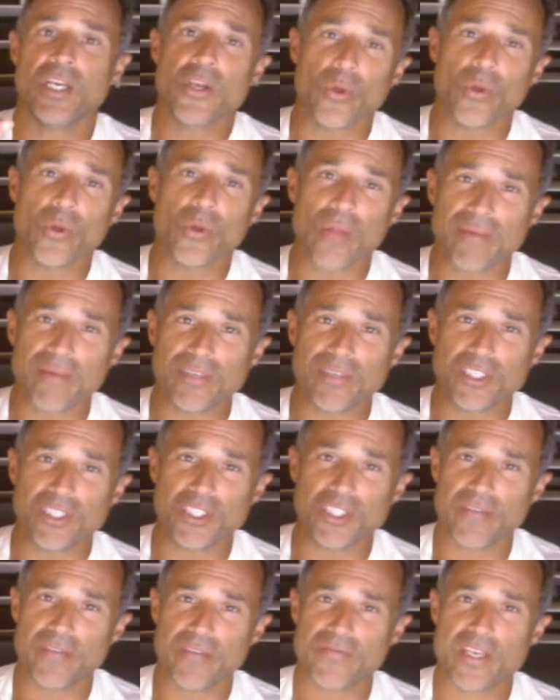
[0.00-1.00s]
you'll have a
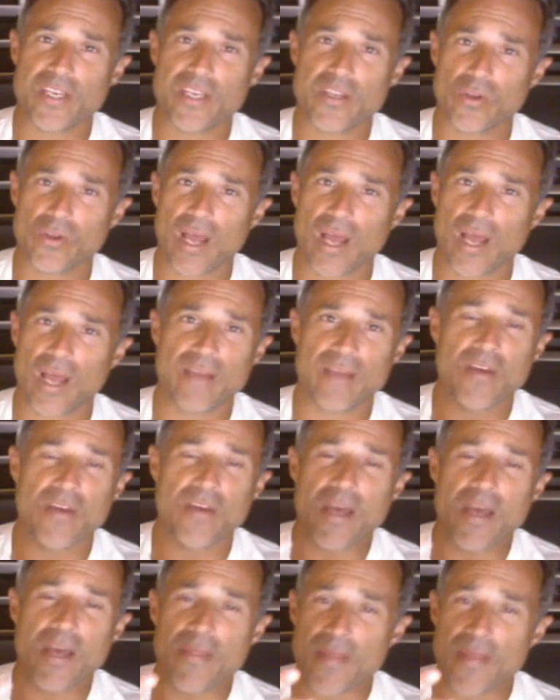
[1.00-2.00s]
shift in your life
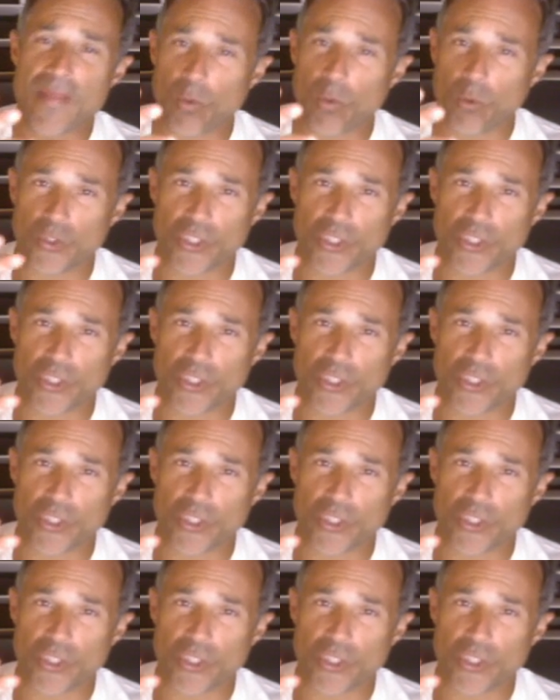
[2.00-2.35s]
that will